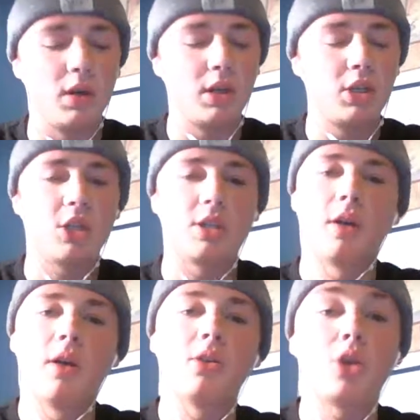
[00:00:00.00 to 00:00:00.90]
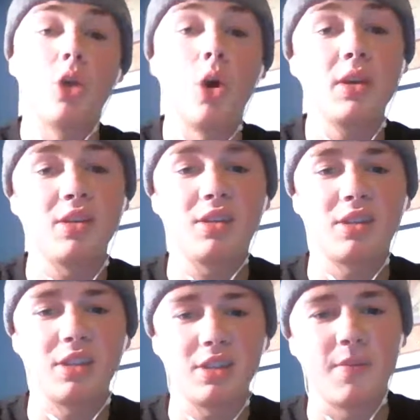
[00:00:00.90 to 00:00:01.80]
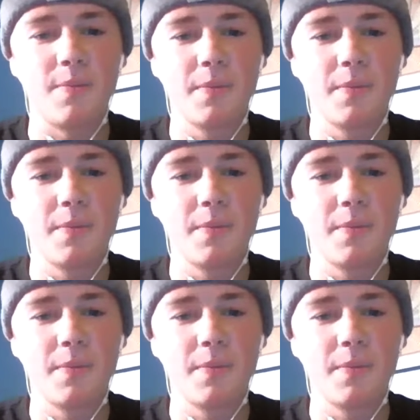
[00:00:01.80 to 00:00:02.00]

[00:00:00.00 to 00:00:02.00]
It's just slow and consistent.